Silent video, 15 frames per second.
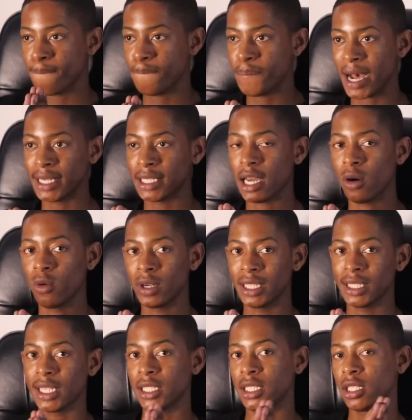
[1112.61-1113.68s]
But I
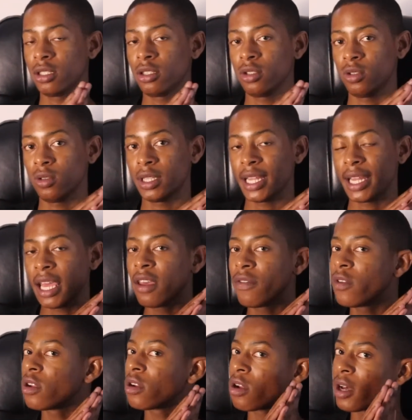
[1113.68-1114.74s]
wouldn't suggest you do that
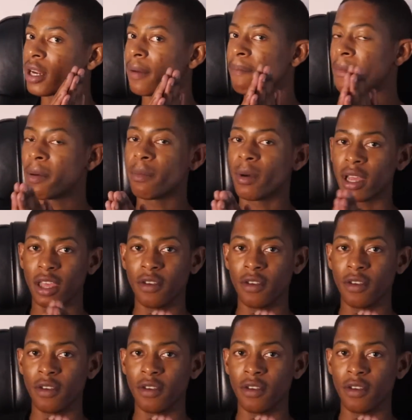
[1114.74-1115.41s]
if you're not a member.